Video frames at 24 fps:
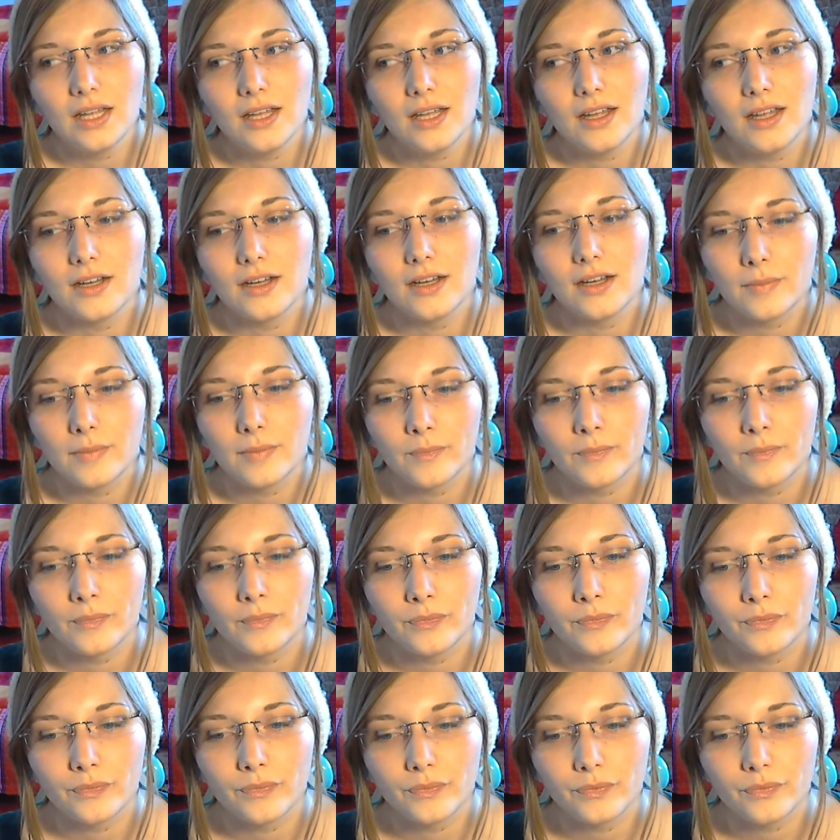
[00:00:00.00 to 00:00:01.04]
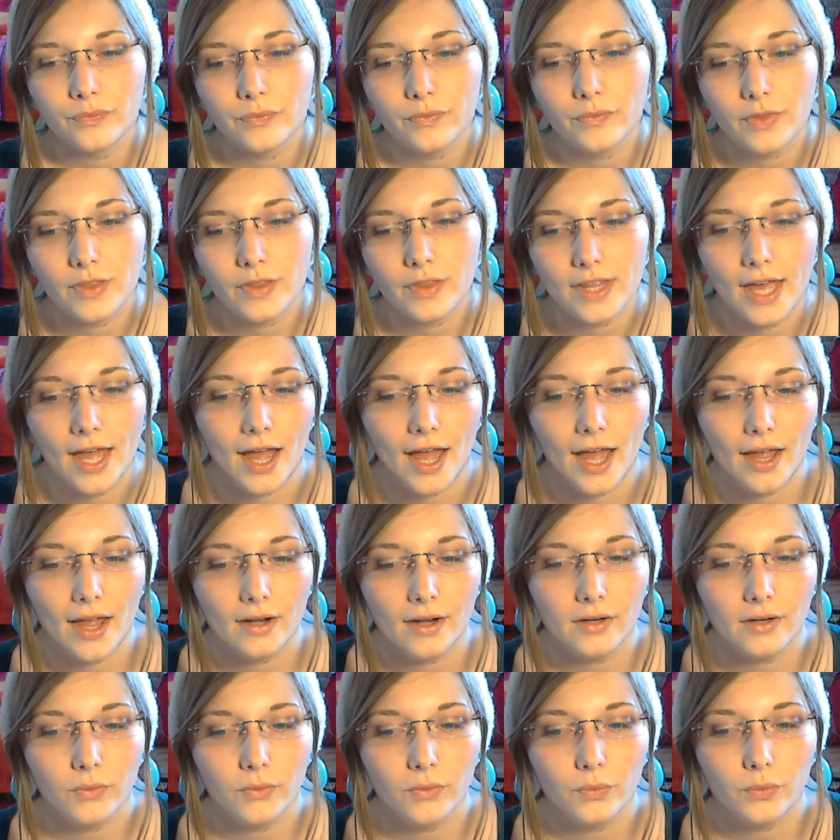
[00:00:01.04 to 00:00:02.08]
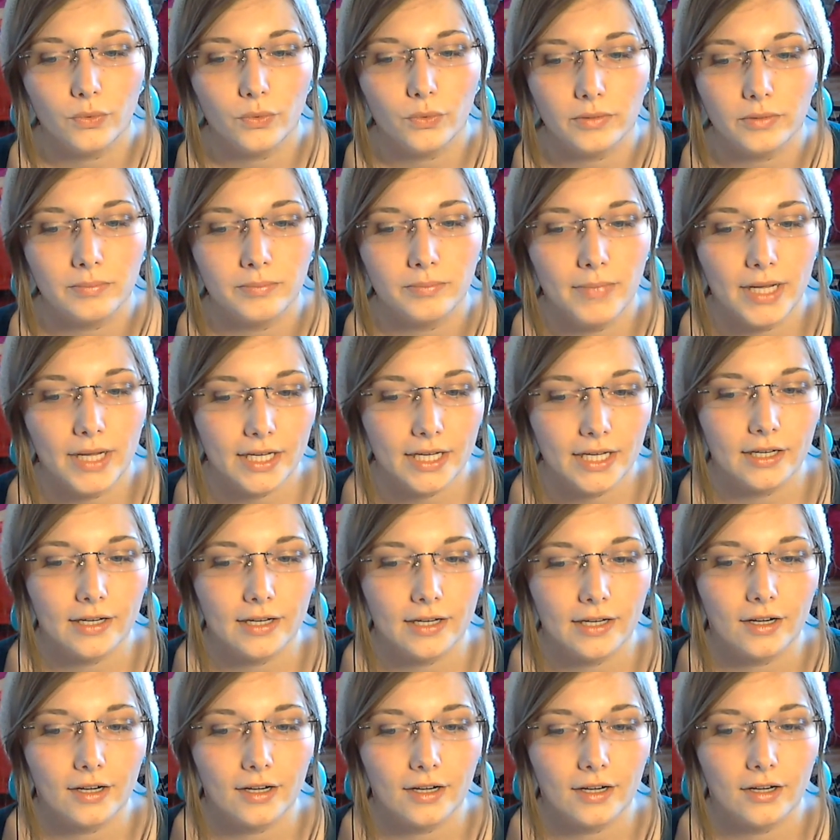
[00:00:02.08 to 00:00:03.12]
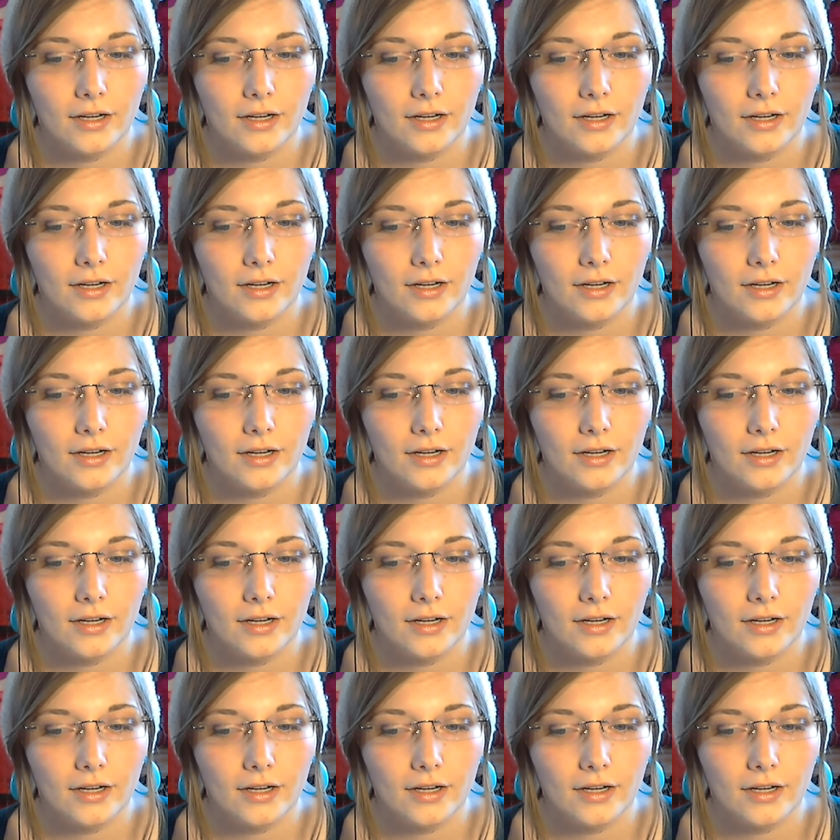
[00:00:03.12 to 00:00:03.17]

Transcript: that would make it